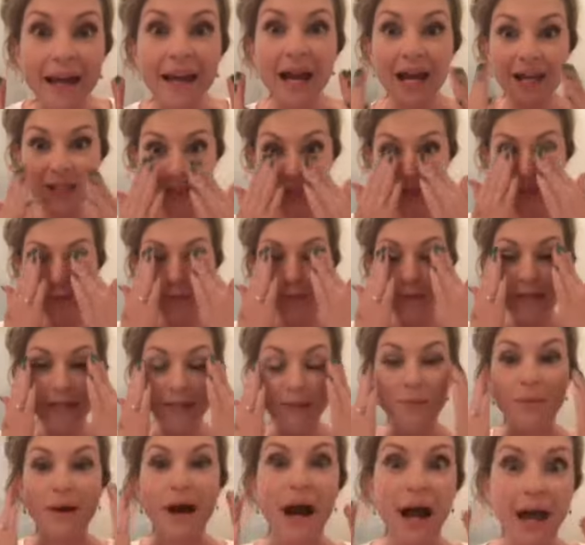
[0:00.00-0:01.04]
I did really
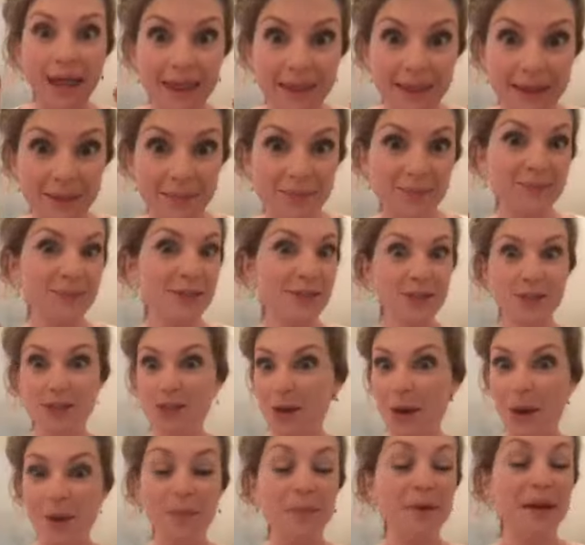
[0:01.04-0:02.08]
buy them,
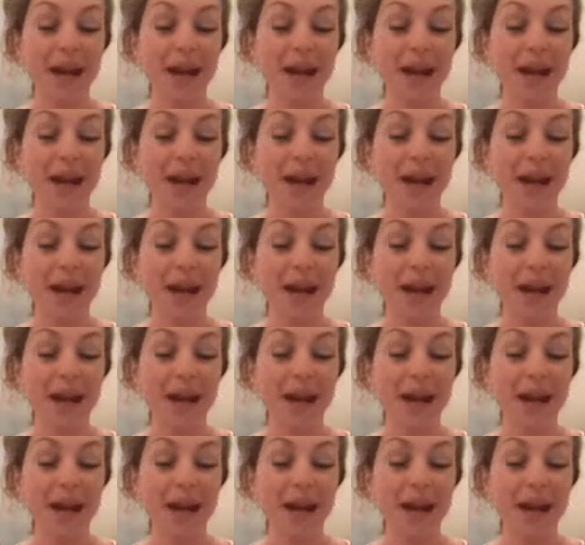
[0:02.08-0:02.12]
but